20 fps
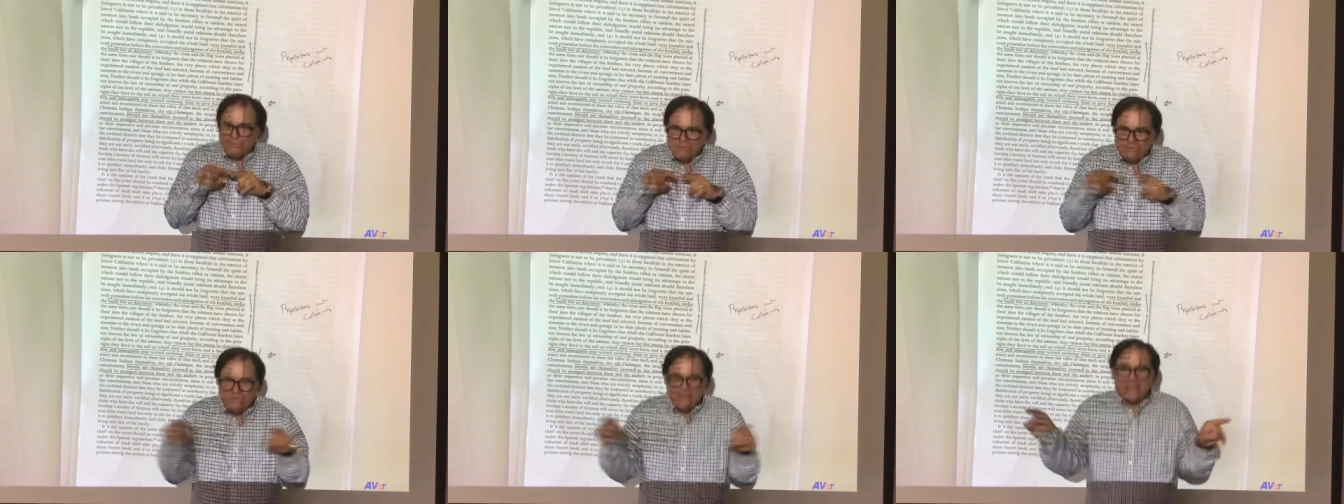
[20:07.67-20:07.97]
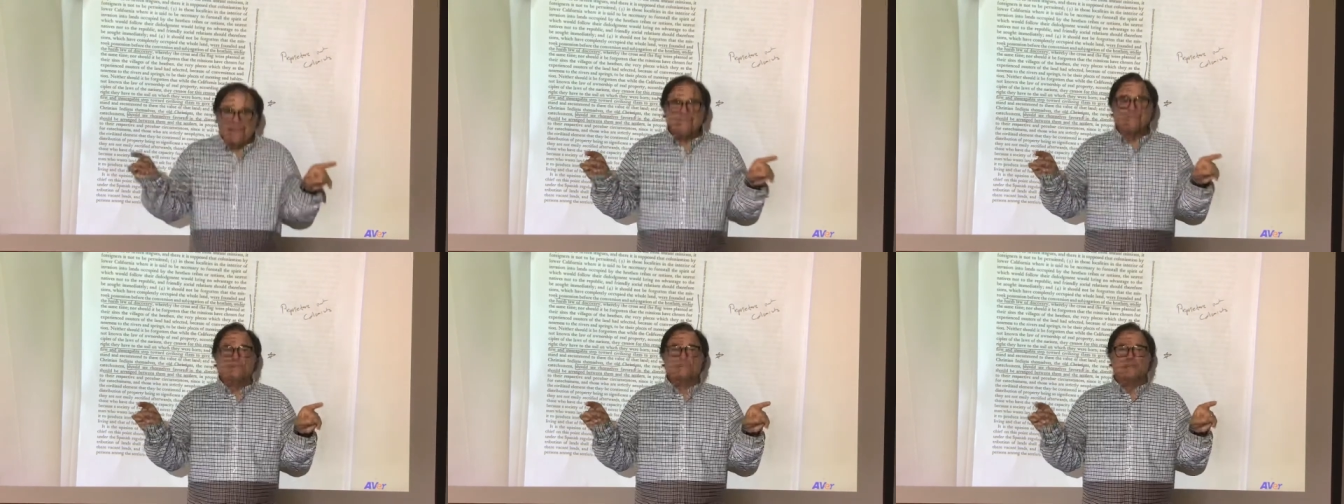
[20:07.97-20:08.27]

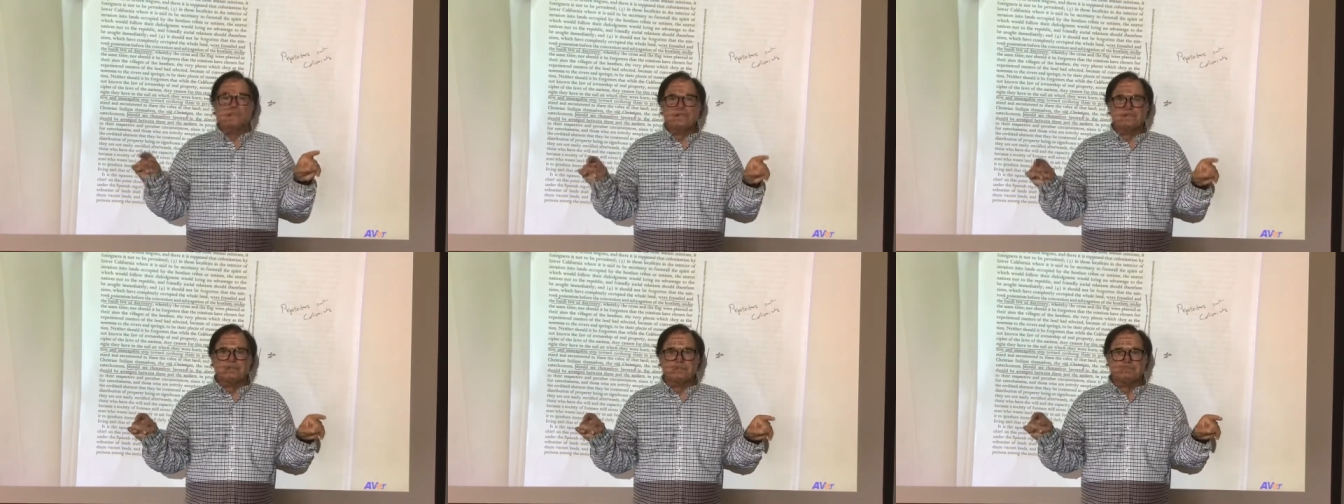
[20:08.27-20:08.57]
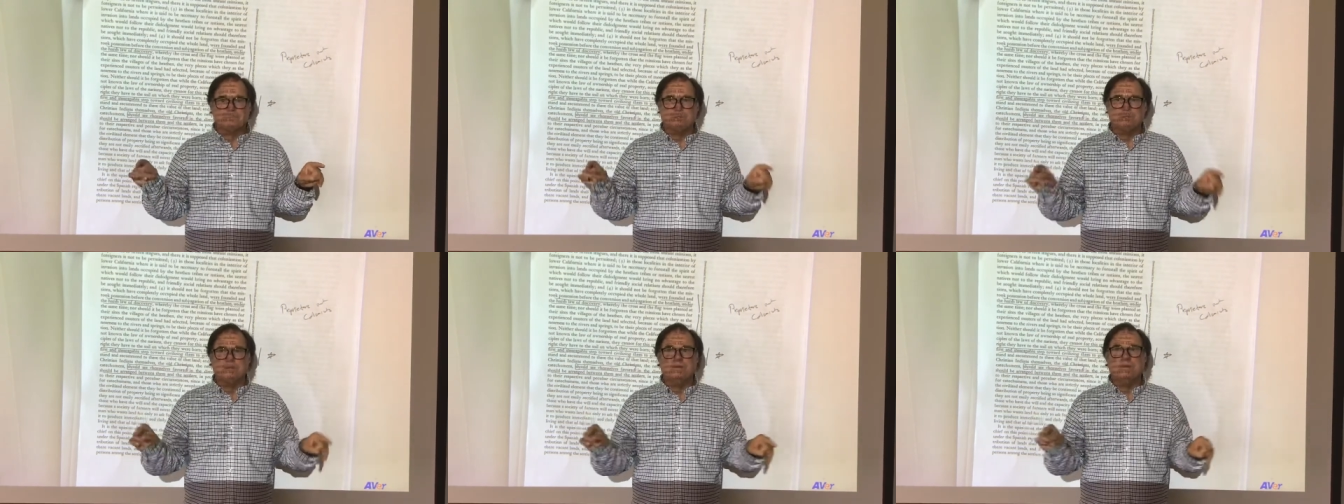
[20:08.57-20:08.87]

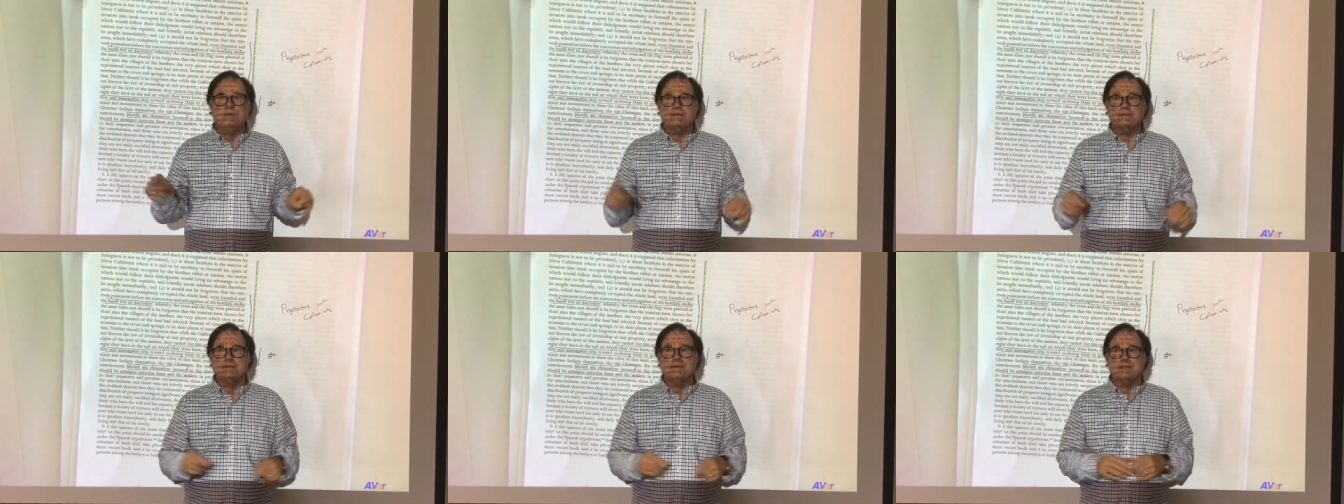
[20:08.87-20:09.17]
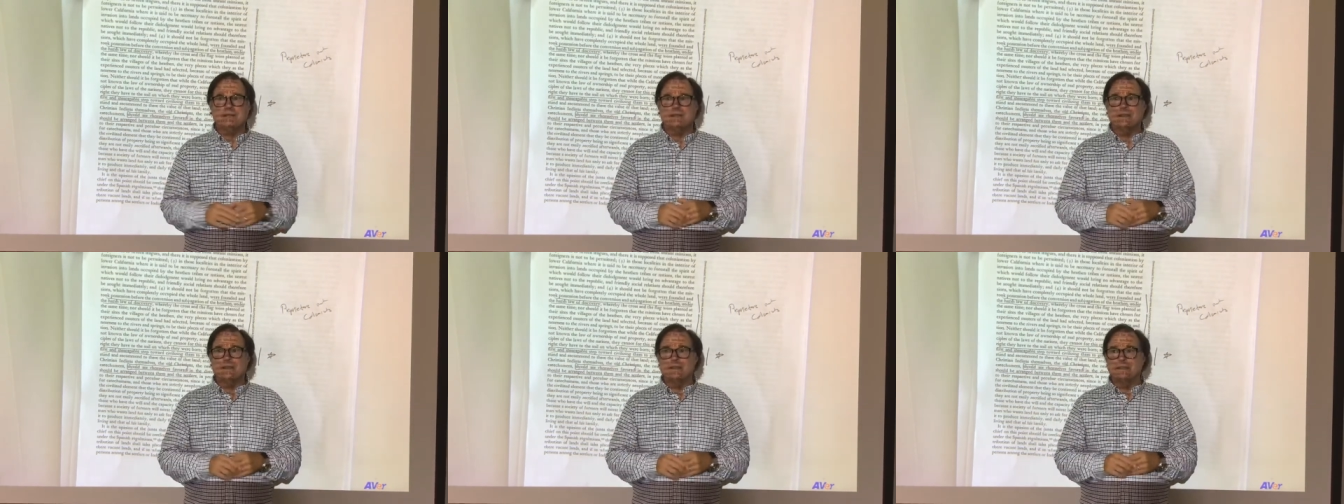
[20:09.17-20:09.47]
favoritism to these
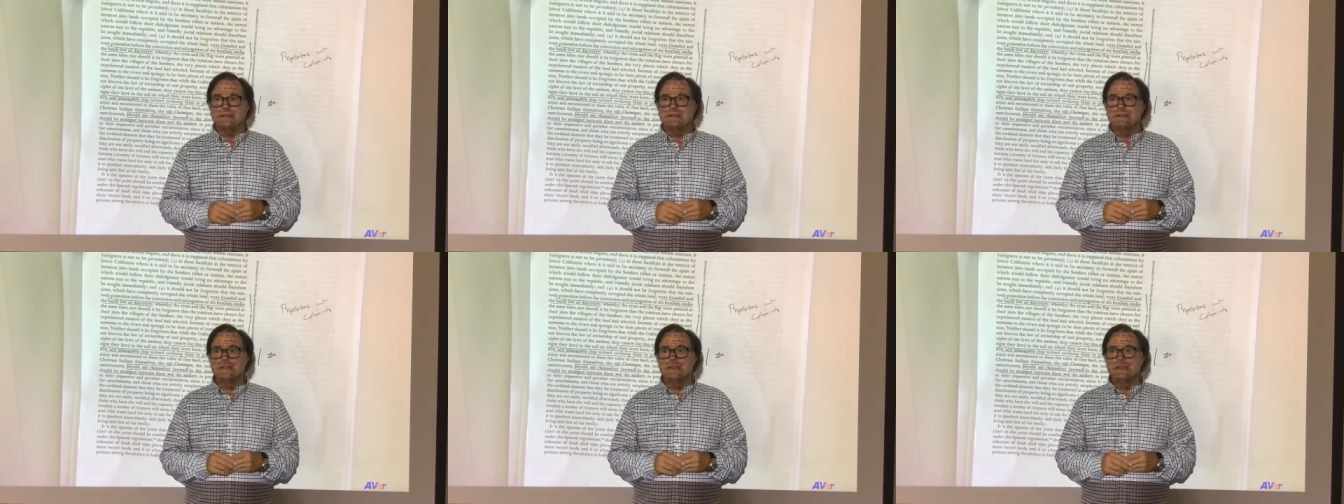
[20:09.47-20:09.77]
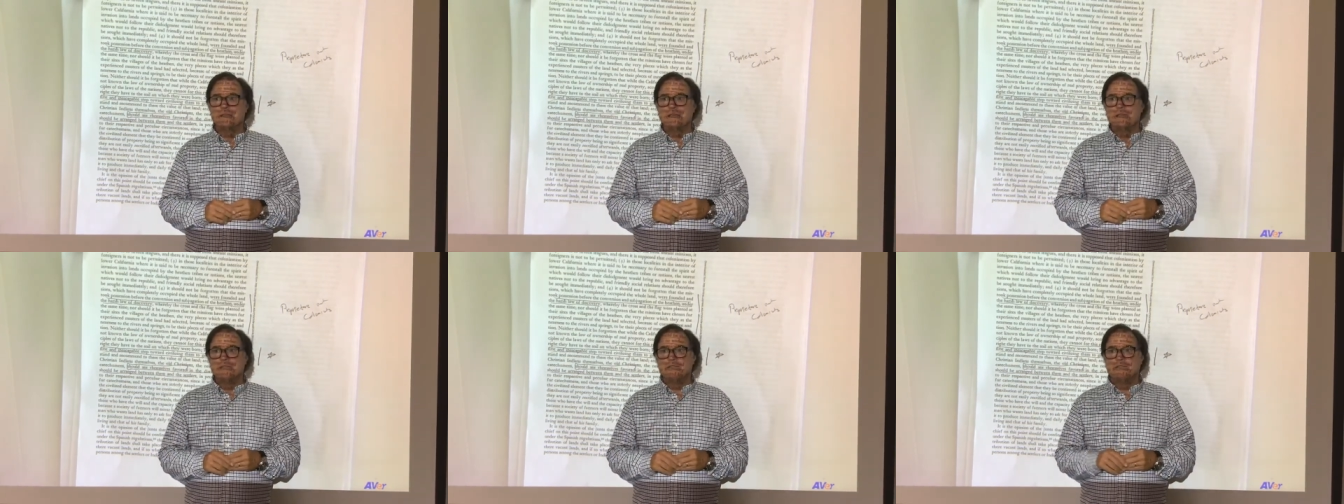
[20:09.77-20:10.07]
Indians
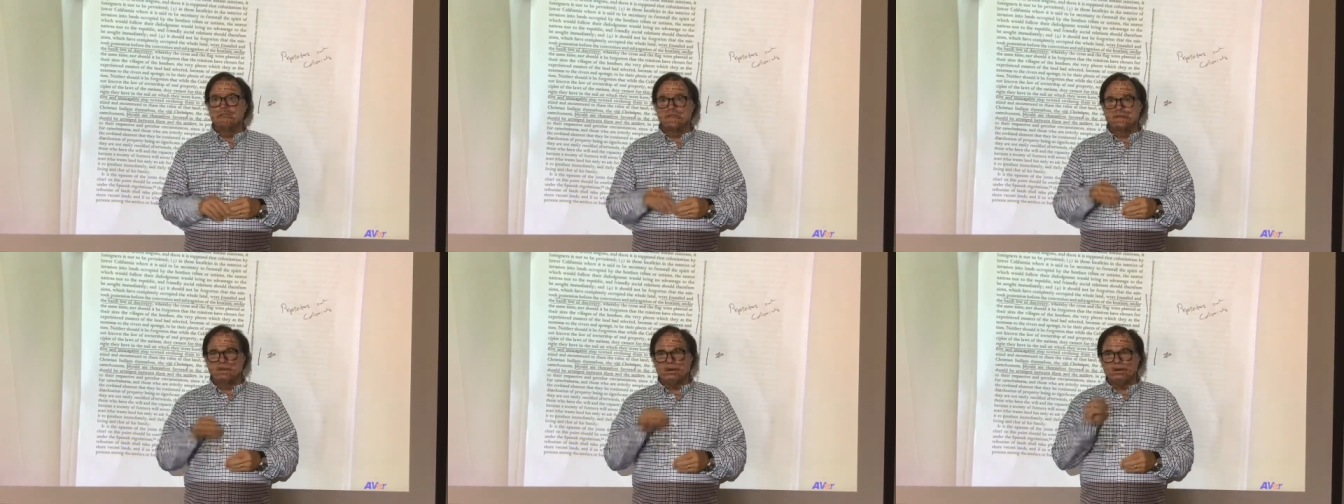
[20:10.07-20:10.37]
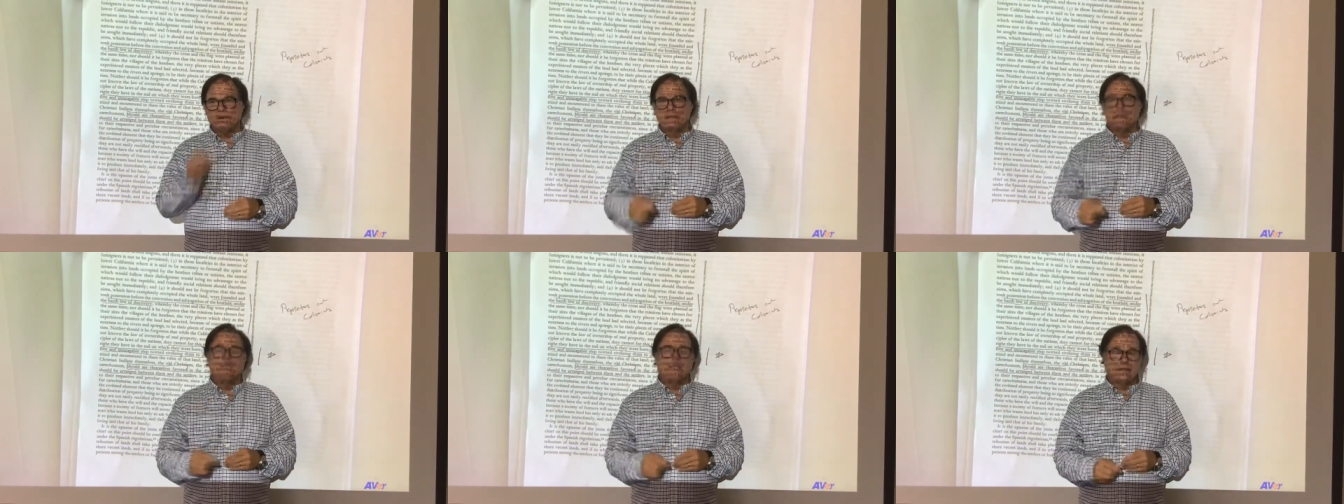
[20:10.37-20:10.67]
so
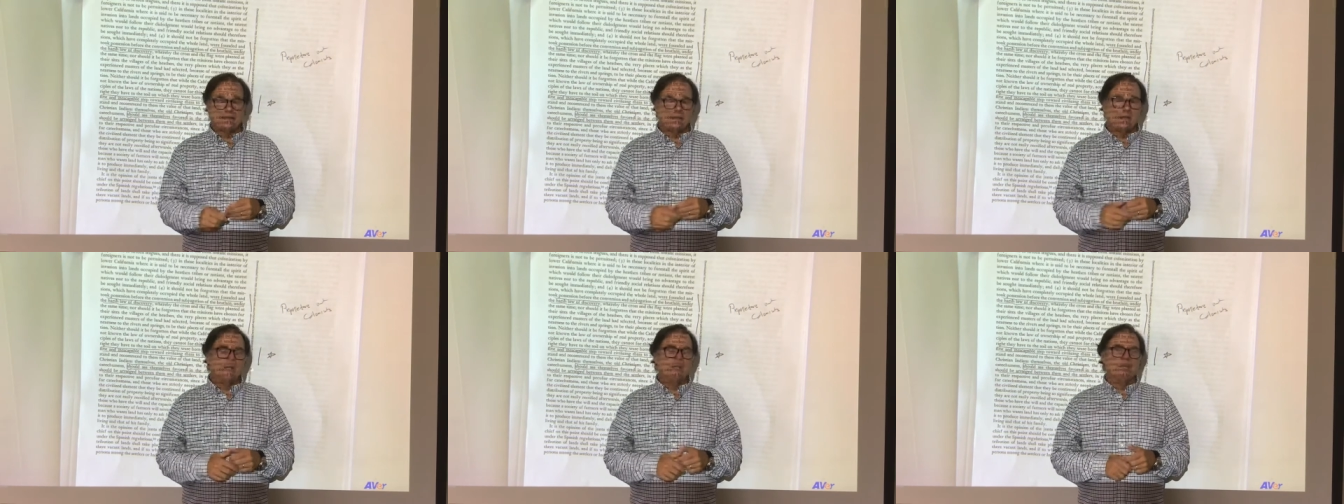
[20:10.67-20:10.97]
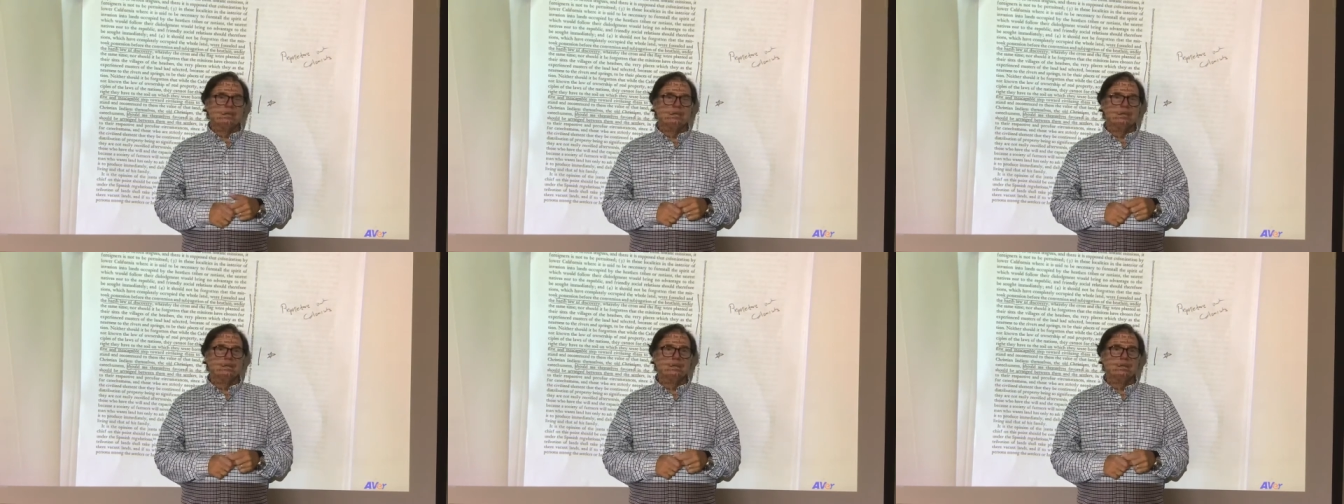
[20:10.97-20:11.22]
that they get